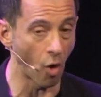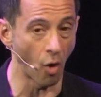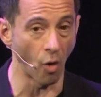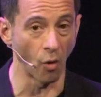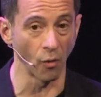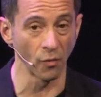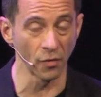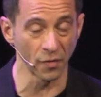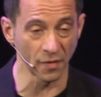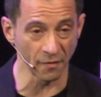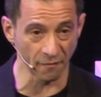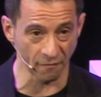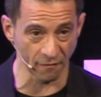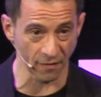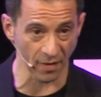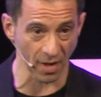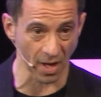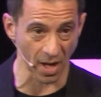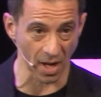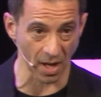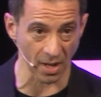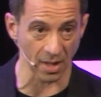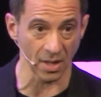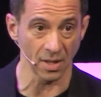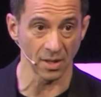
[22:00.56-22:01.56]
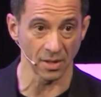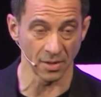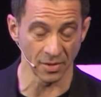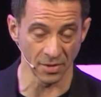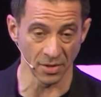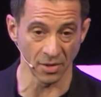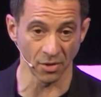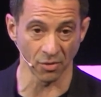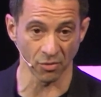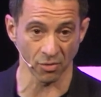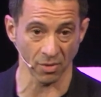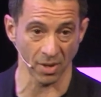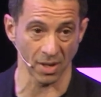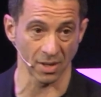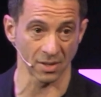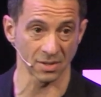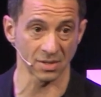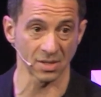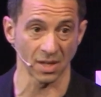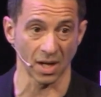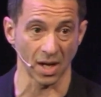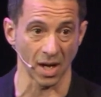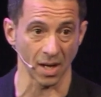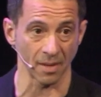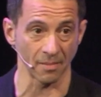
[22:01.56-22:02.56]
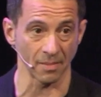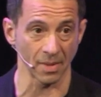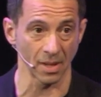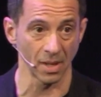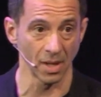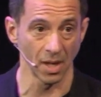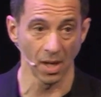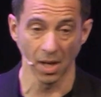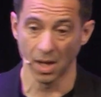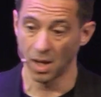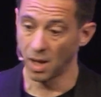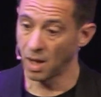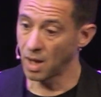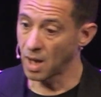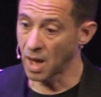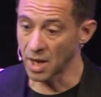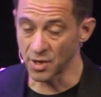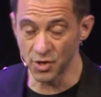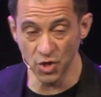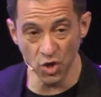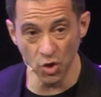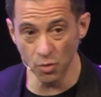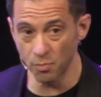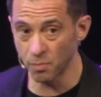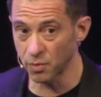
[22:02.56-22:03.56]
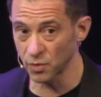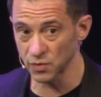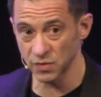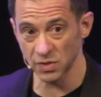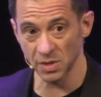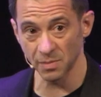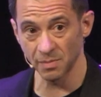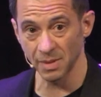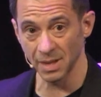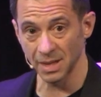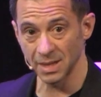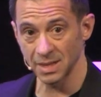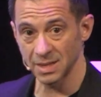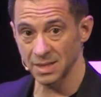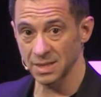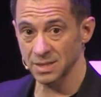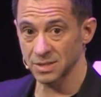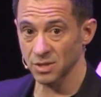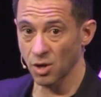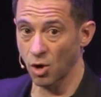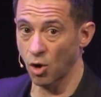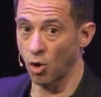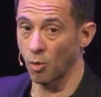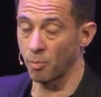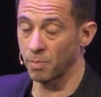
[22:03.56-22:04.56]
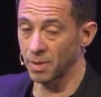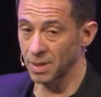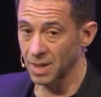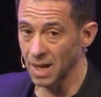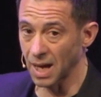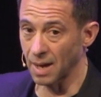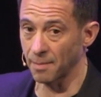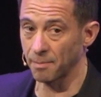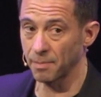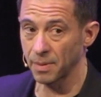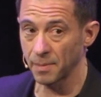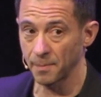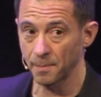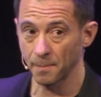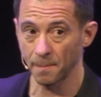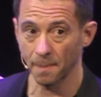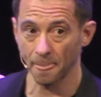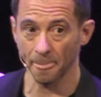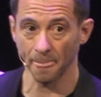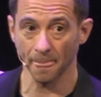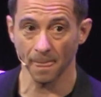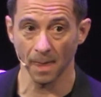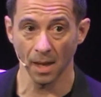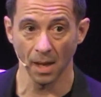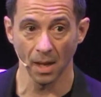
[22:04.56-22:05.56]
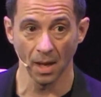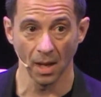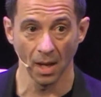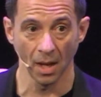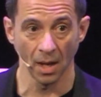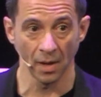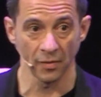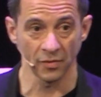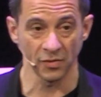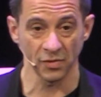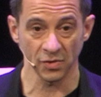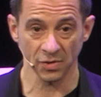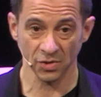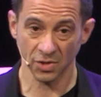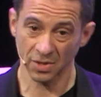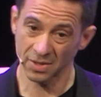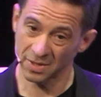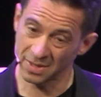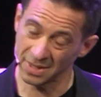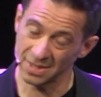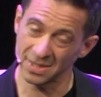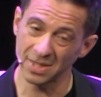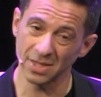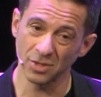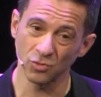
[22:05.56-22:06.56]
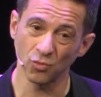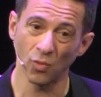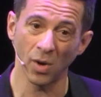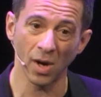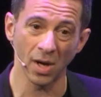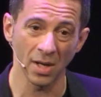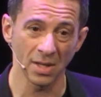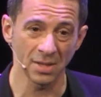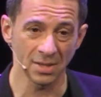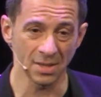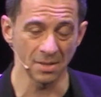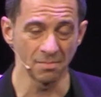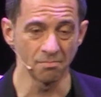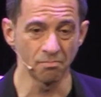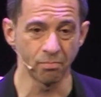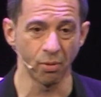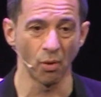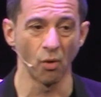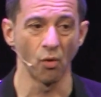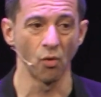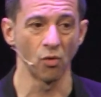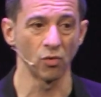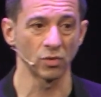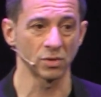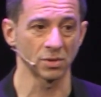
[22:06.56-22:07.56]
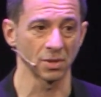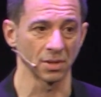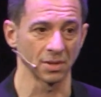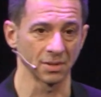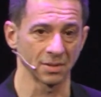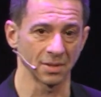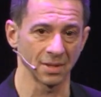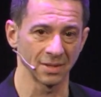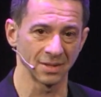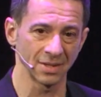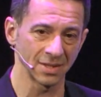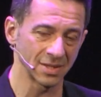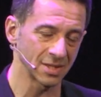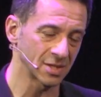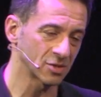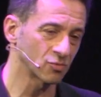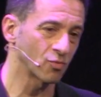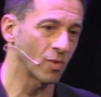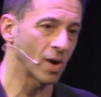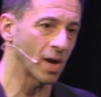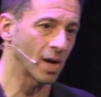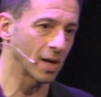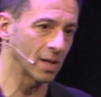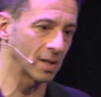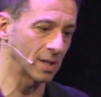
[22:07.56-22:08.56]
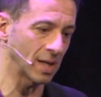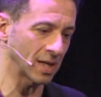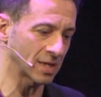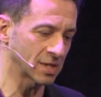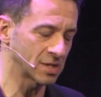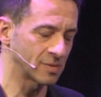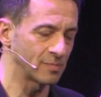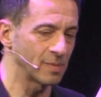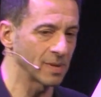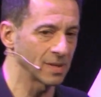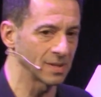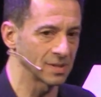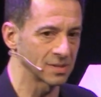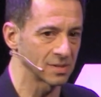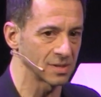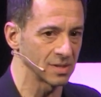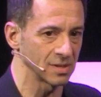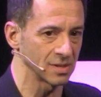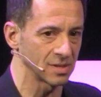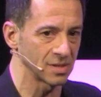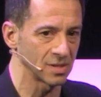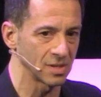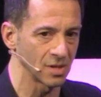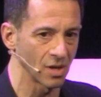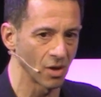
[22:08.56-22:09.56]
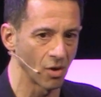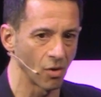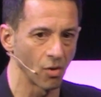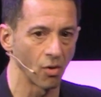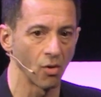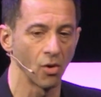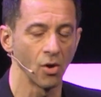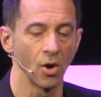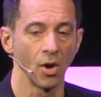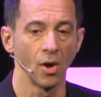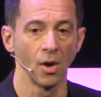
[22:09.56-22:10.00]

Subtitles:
on the fly, near real-time. New possibilities open up. This is why it's important, and this is why experienced CTO